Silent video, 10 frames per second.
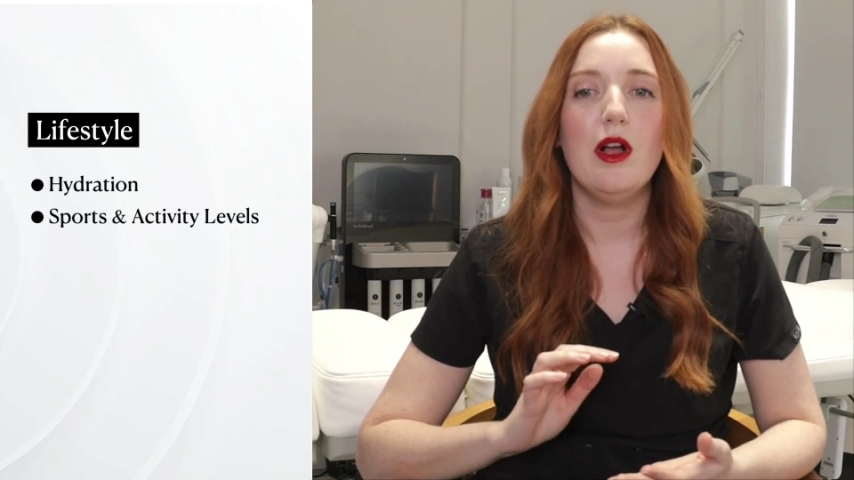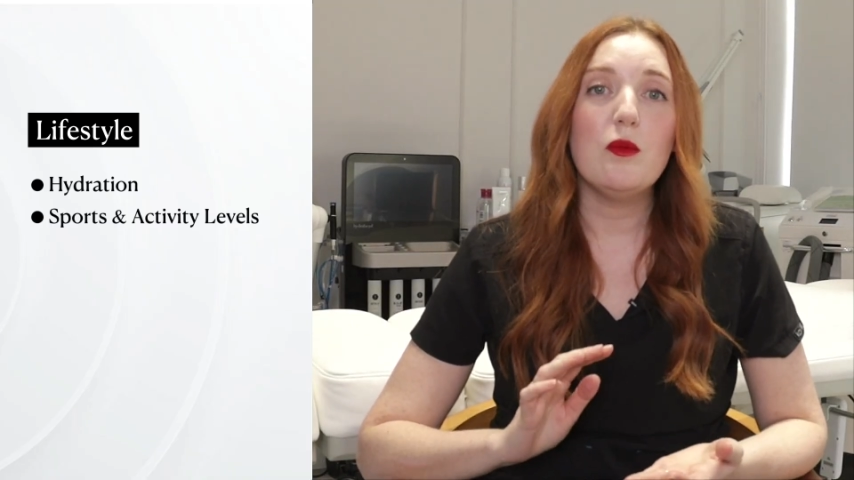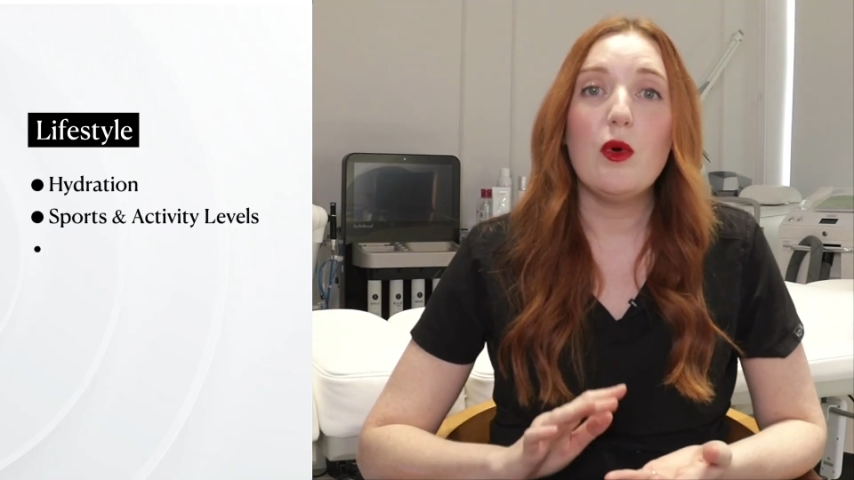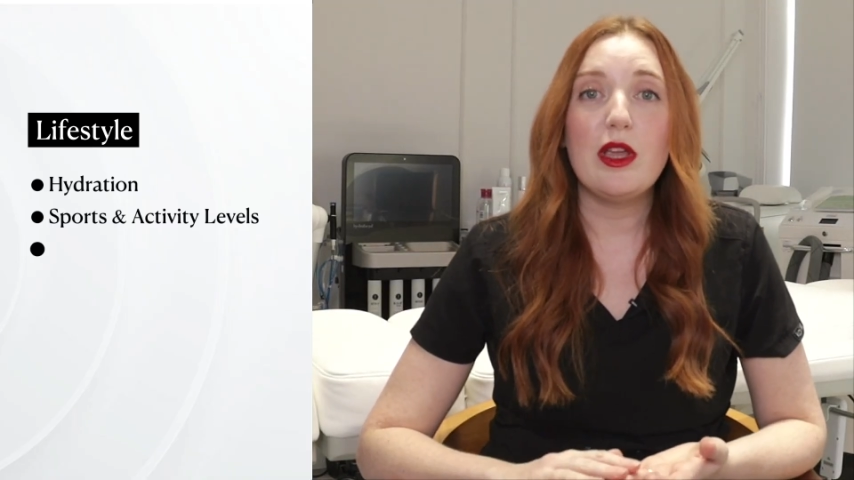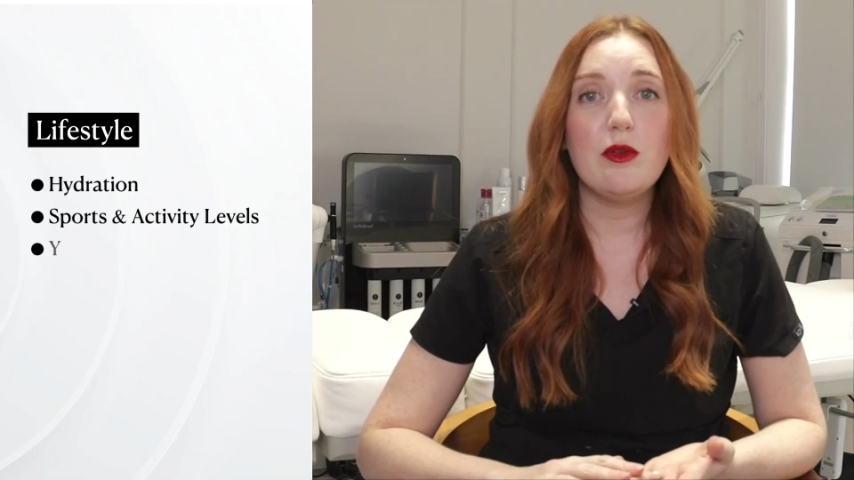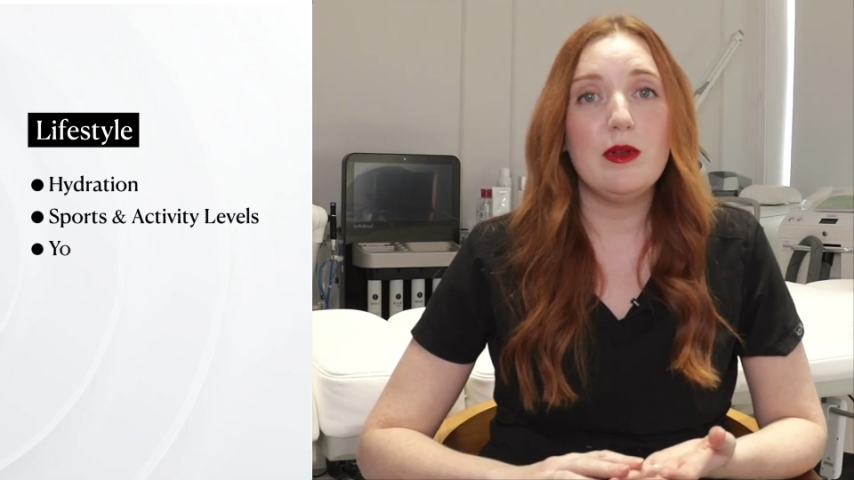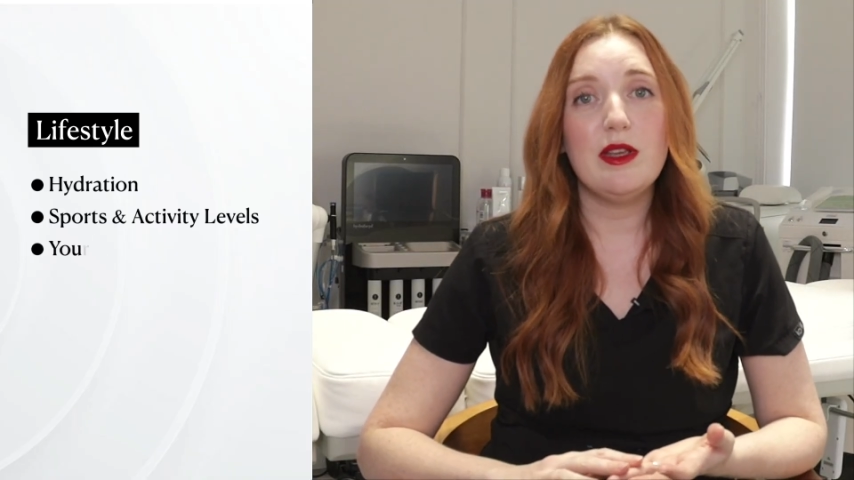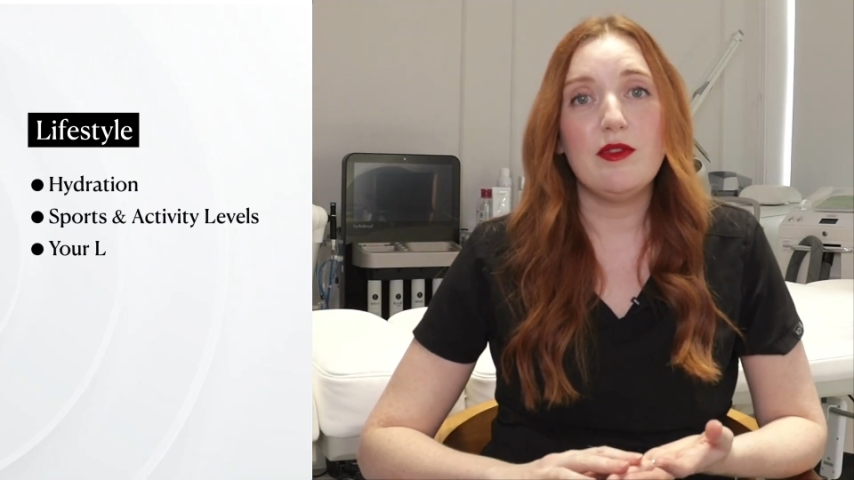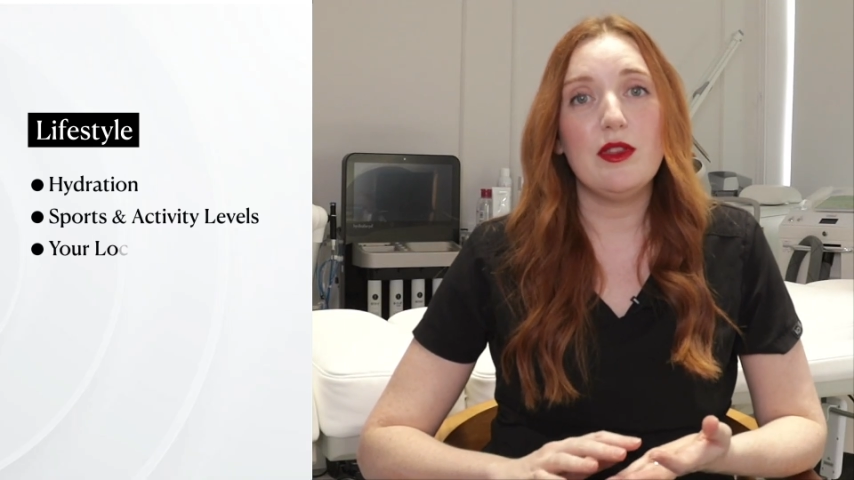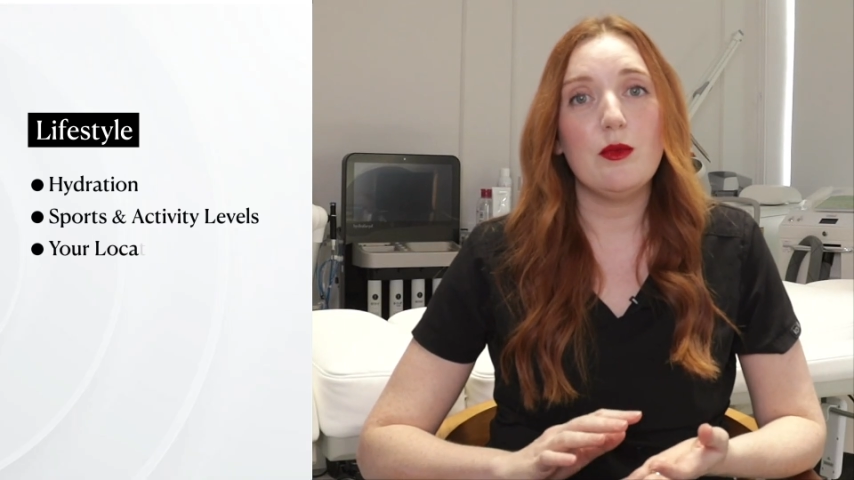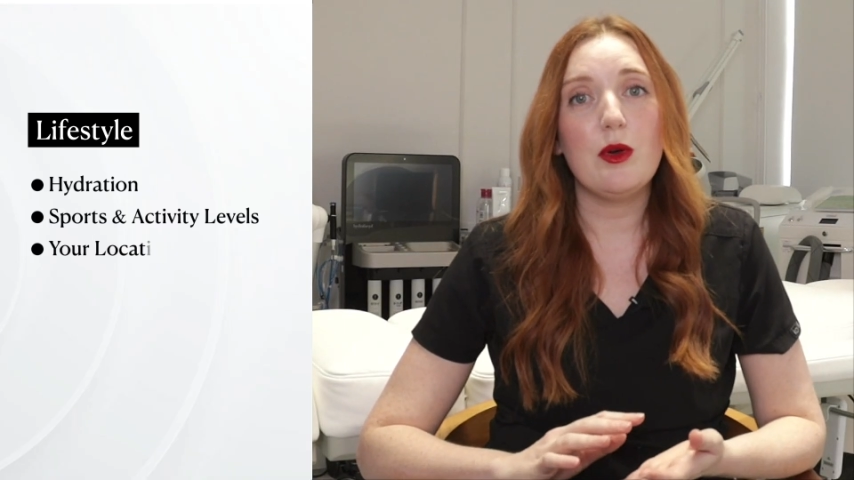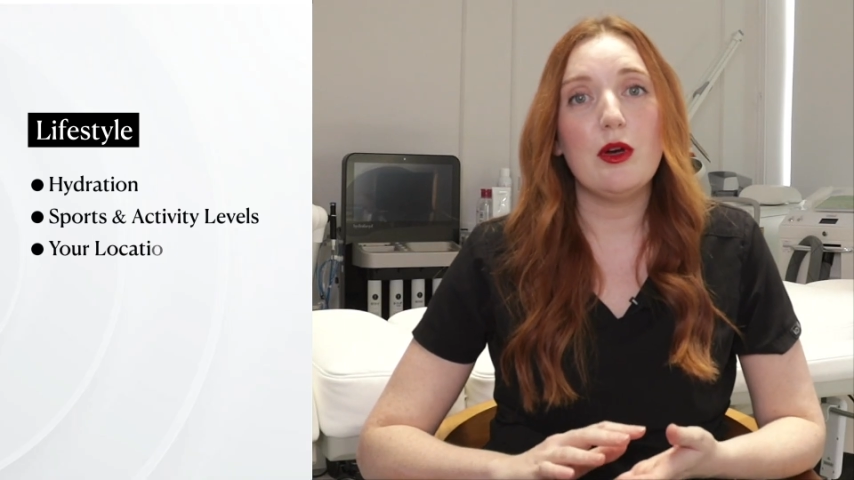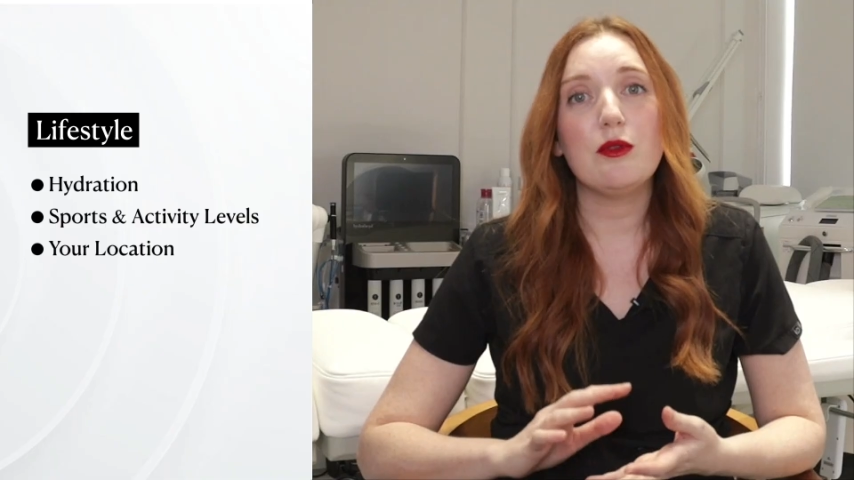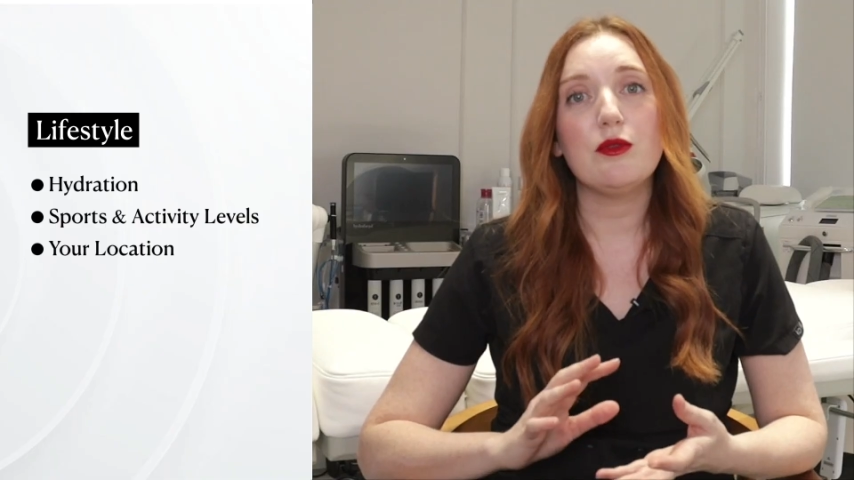where you live in the world.